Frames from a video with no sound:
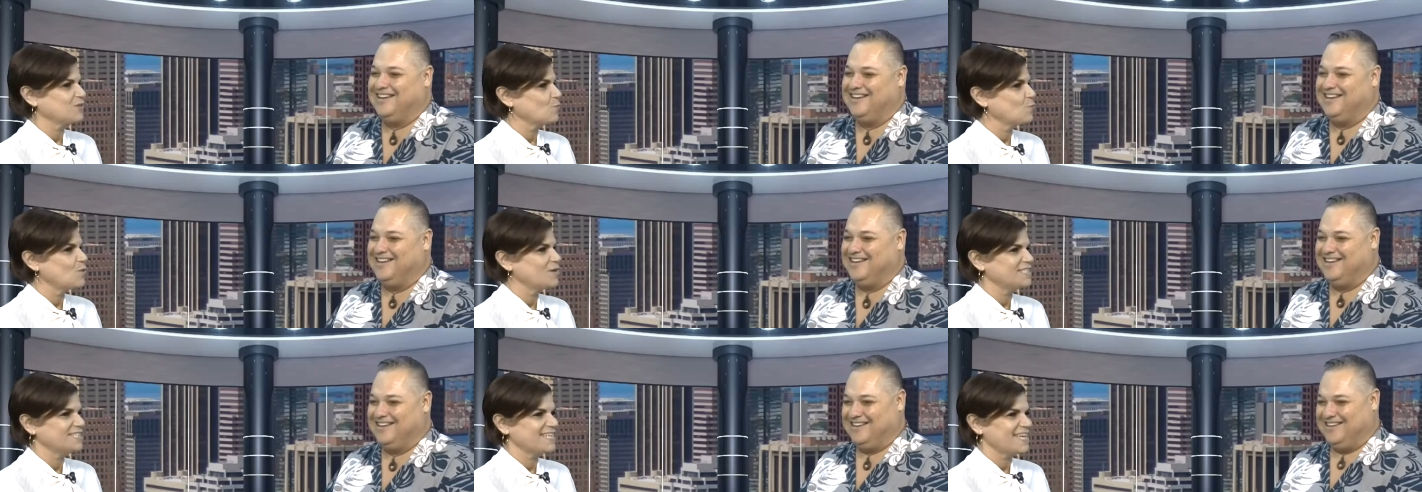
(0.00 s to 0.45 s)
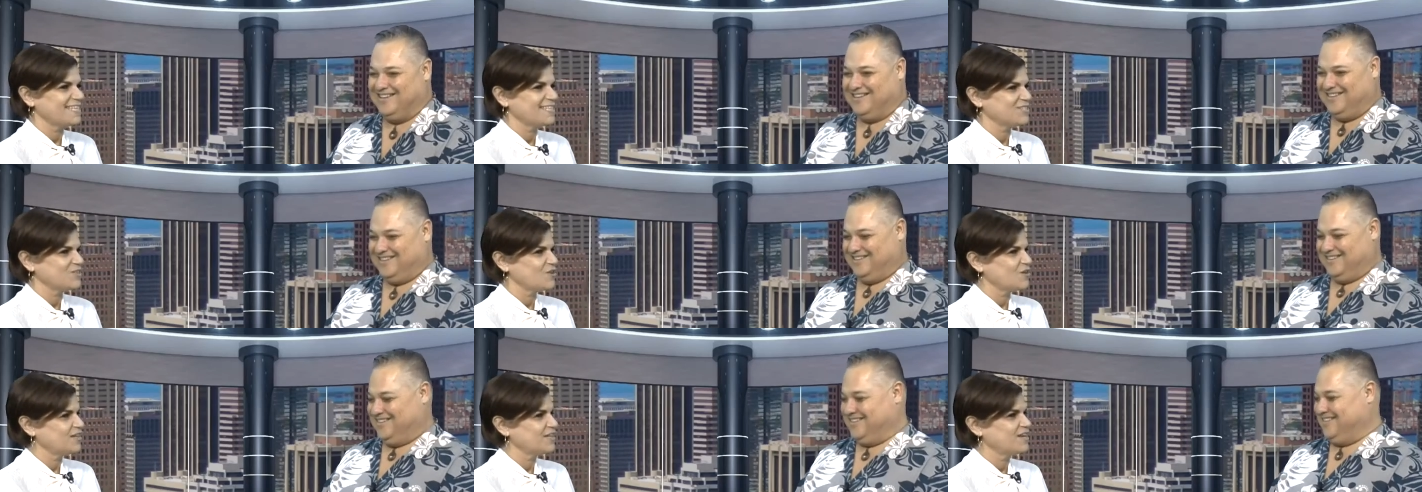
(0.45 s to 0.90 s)
Speaker 1: once I
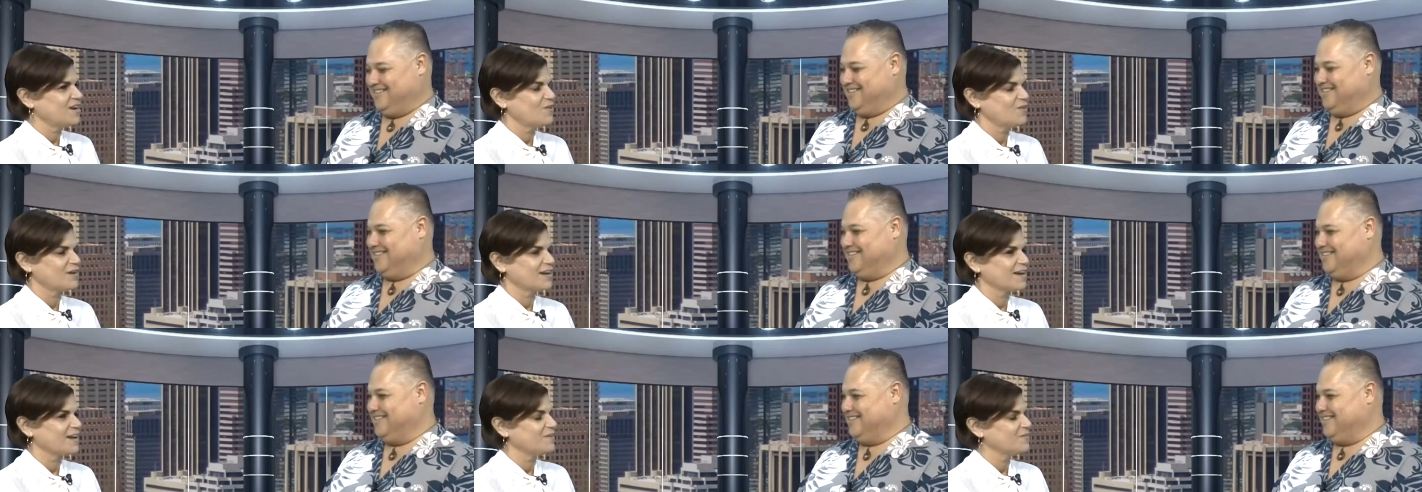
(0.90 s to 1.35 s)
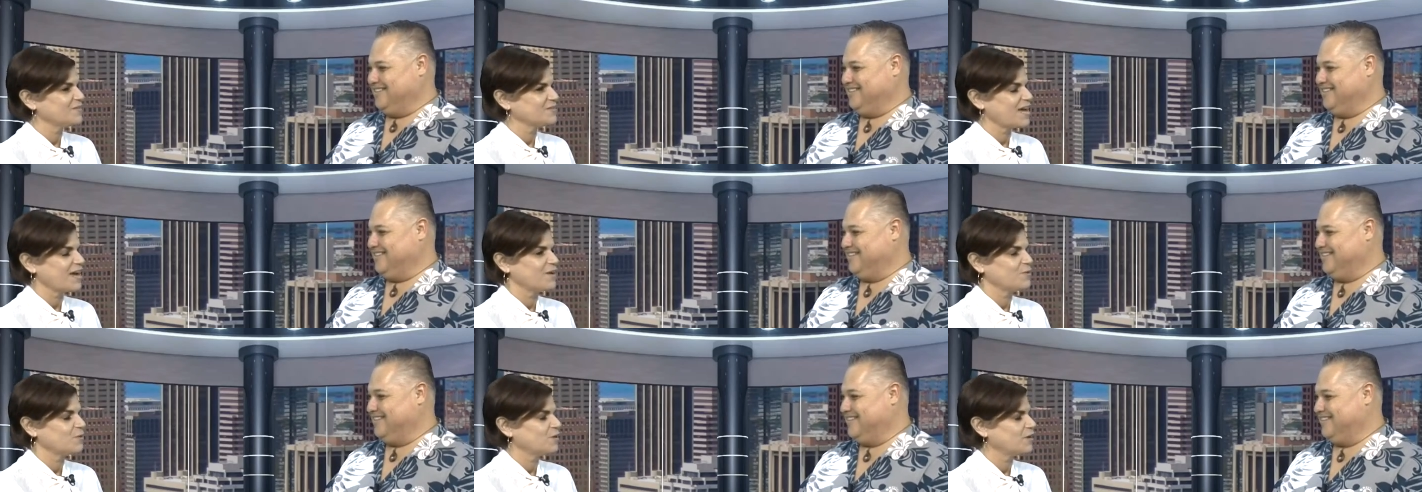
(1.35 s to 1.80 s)
started going, I was
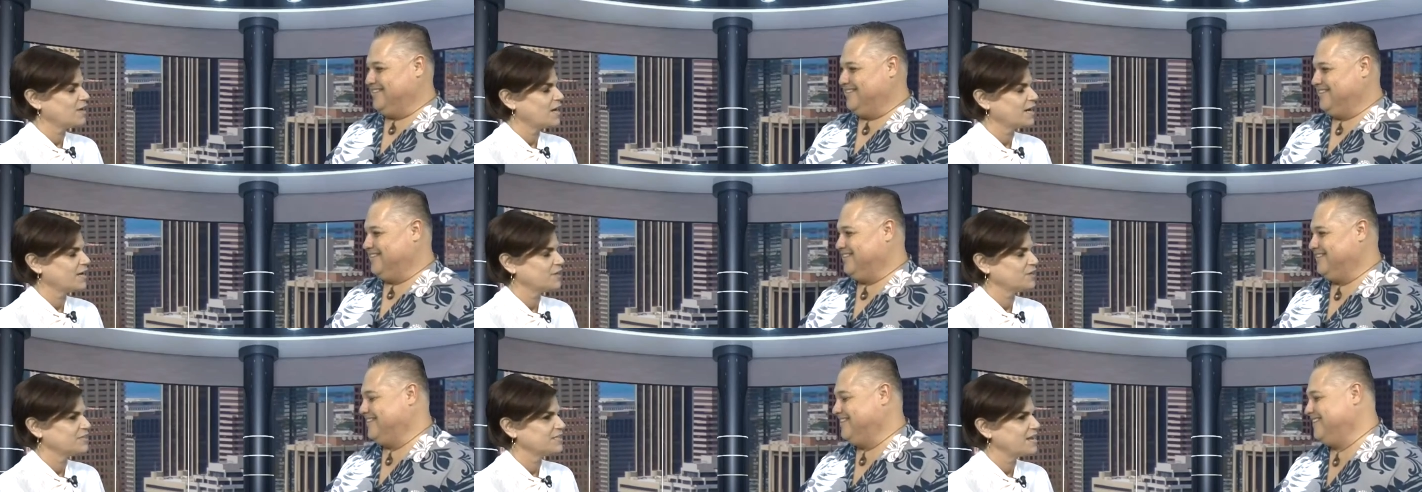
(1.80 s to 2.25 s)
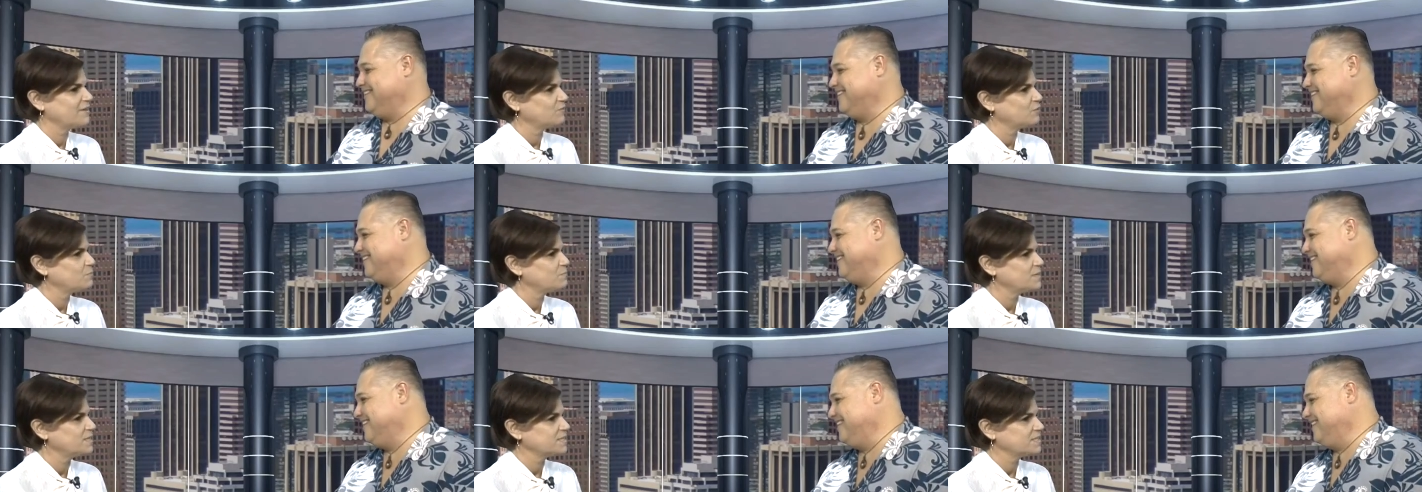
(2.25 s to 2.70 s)
I, I could
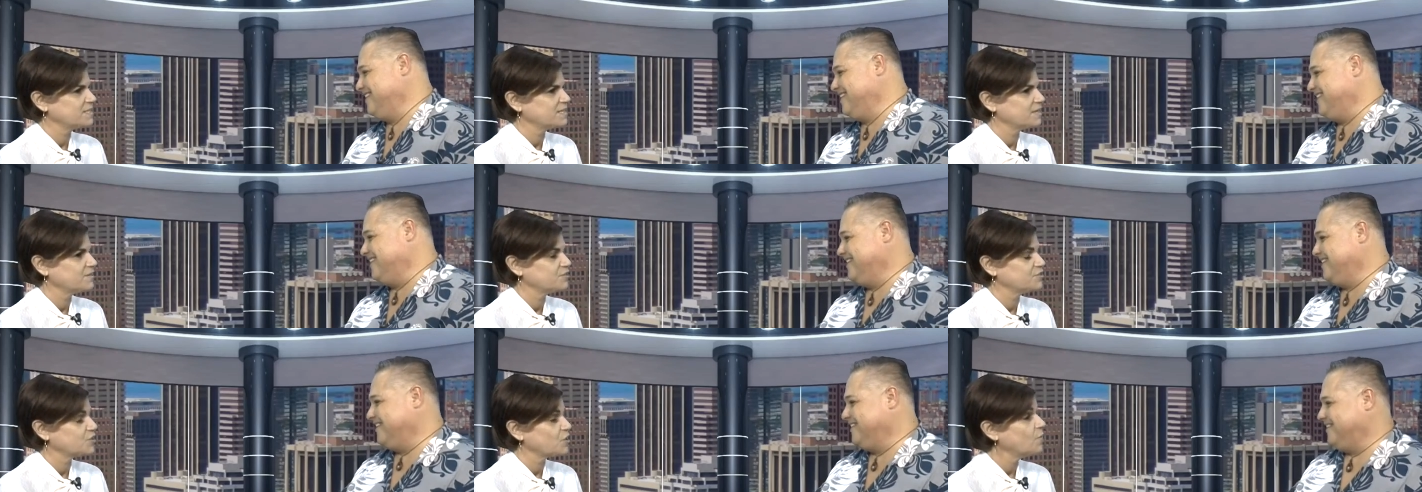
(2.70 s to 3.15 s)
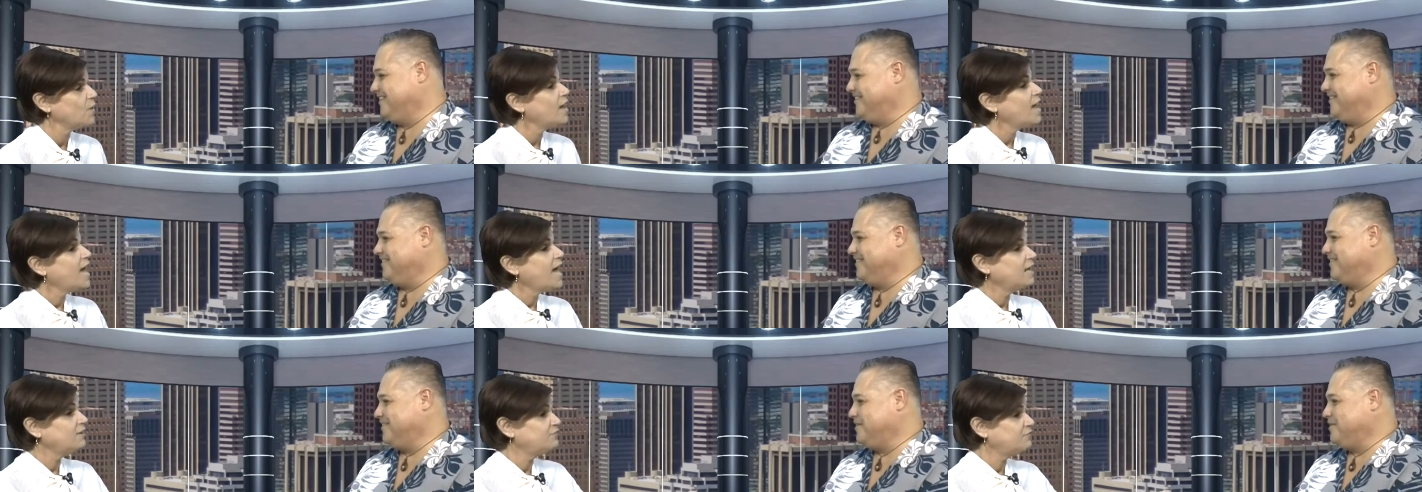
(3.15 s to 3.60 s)
never miss another show.
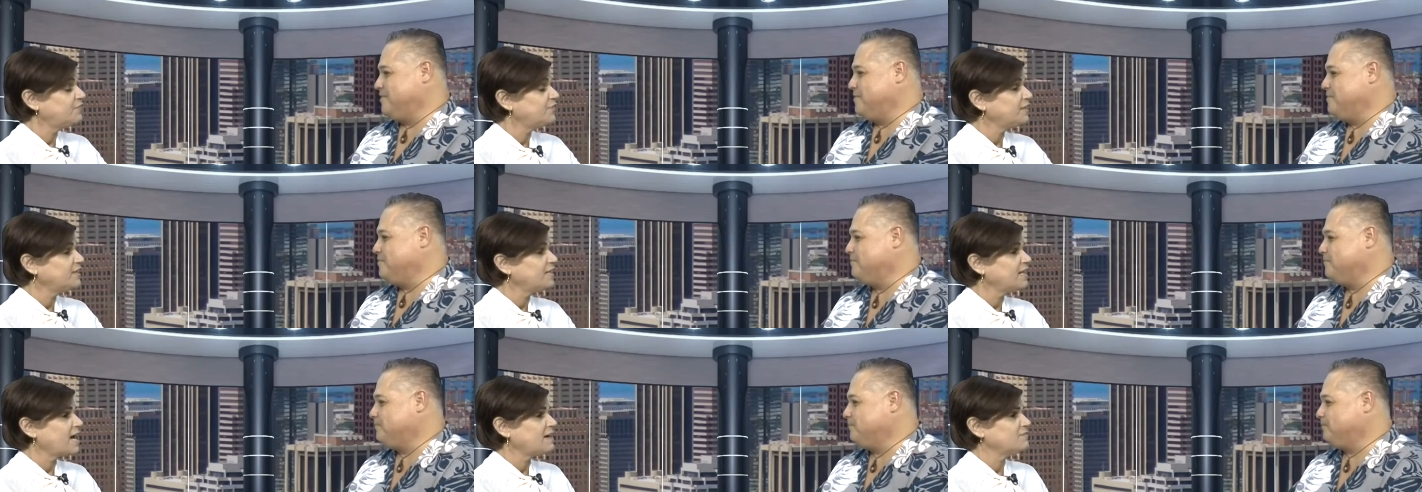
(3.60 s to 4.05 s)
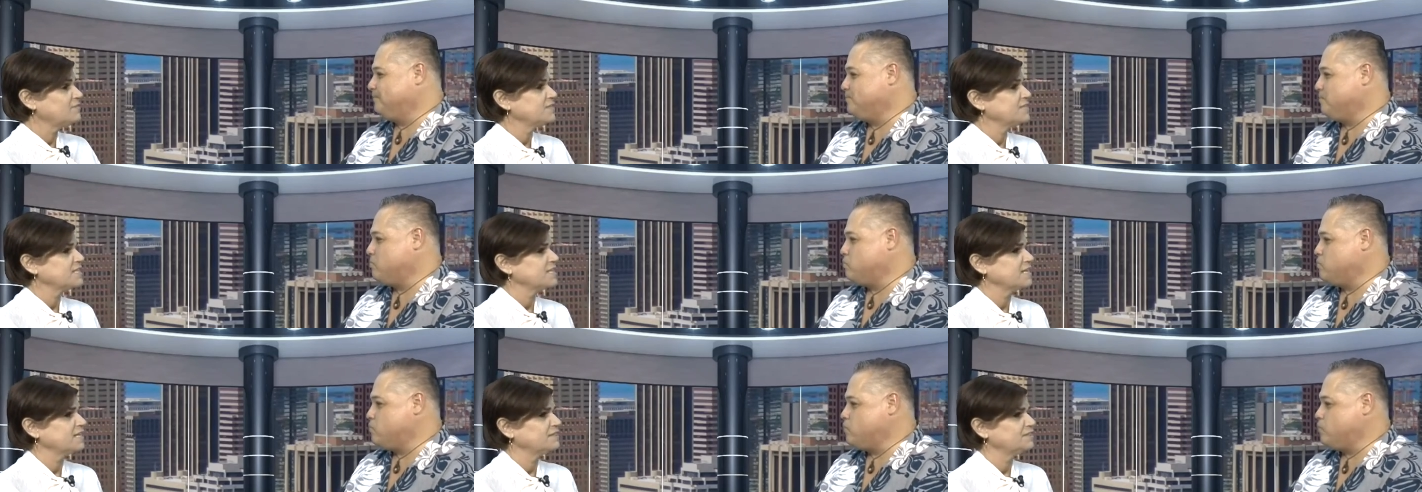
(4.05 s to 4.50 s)
And Phil,
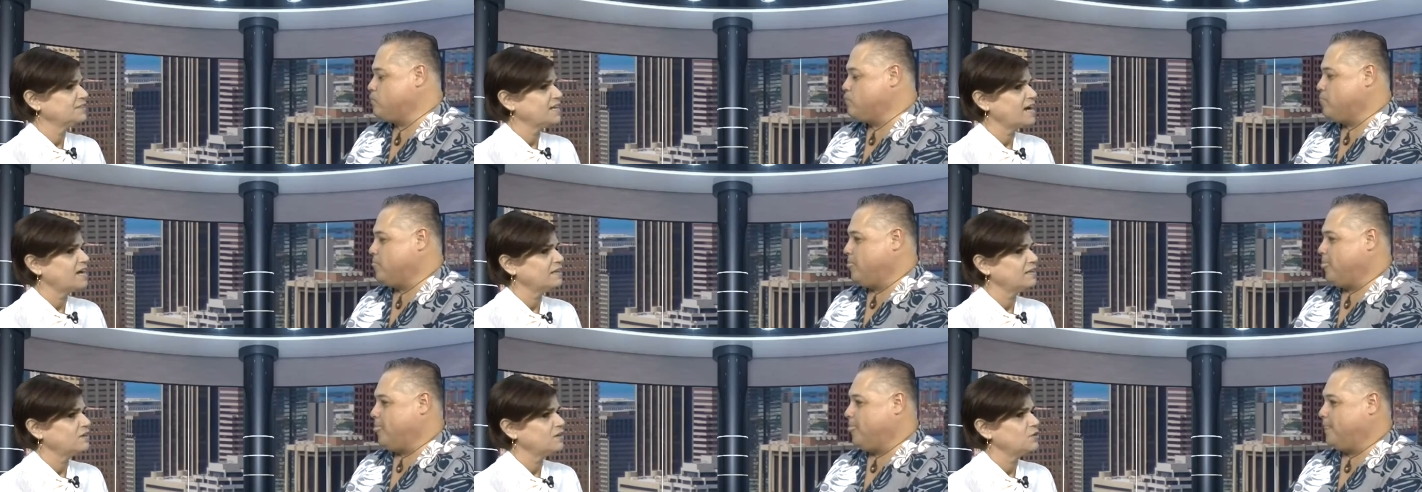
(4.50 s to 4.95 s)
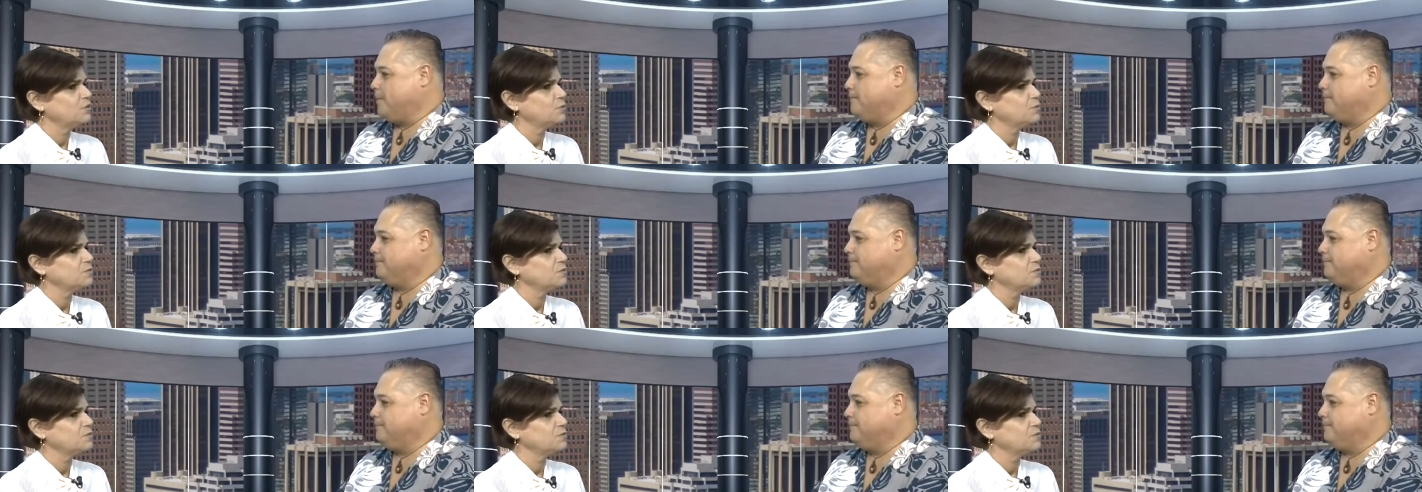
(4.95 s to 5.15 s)
obviously, Hidalgo, who